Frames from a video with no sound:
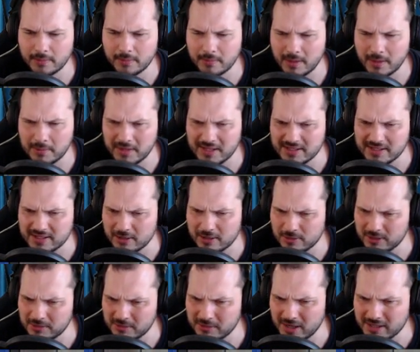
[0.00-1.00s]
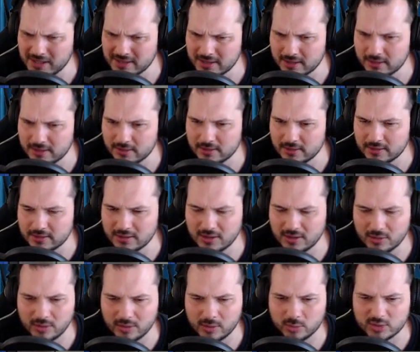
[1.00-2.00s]
Maybe it's the real Bryce?
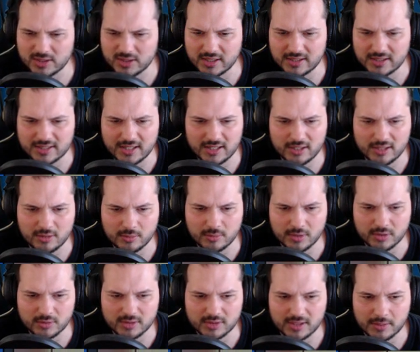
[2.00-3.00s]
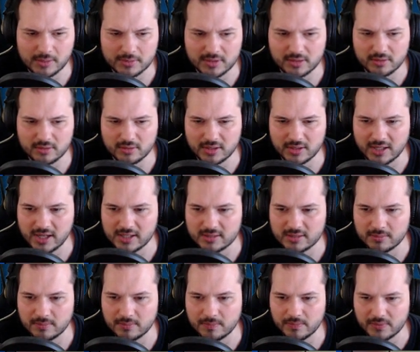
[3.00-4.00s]
No, I would sense any human who steps into the
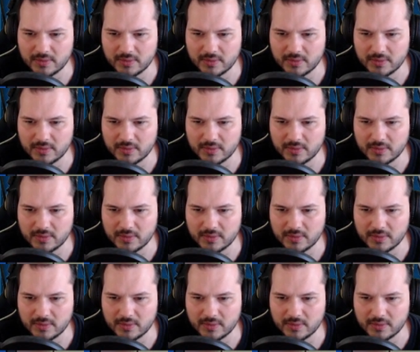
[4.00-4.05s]
chasm.